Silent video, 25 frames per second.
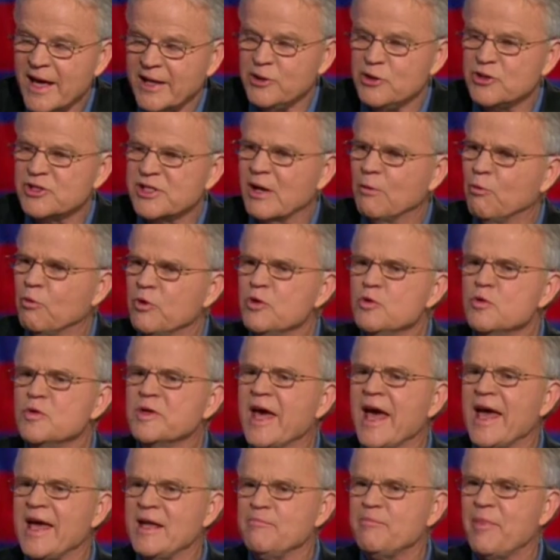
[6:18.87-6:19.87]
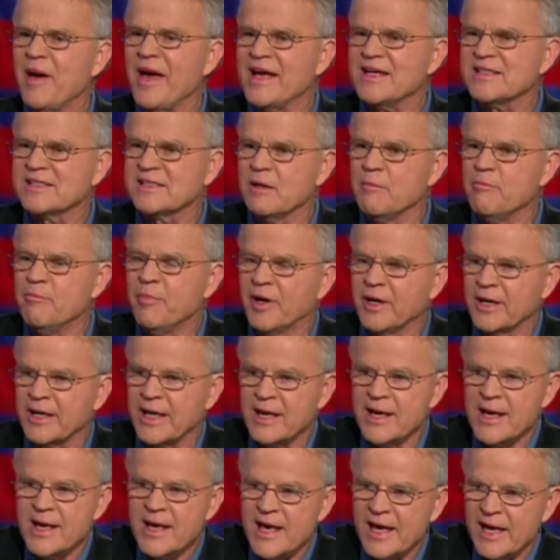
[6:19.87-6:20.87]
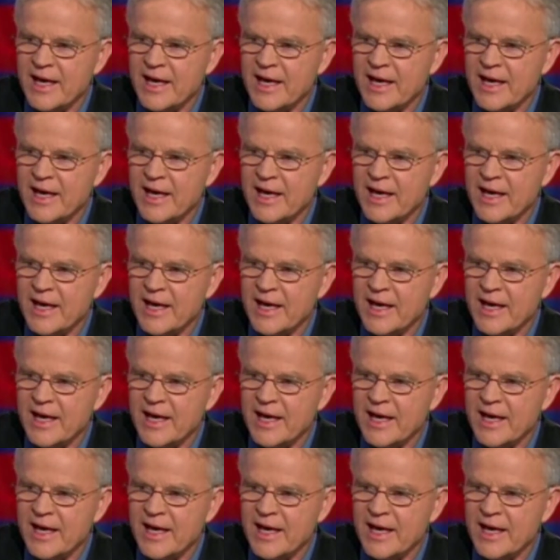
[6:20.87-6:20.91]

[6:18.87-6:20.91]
And you say, well, you can't pass it, buddy.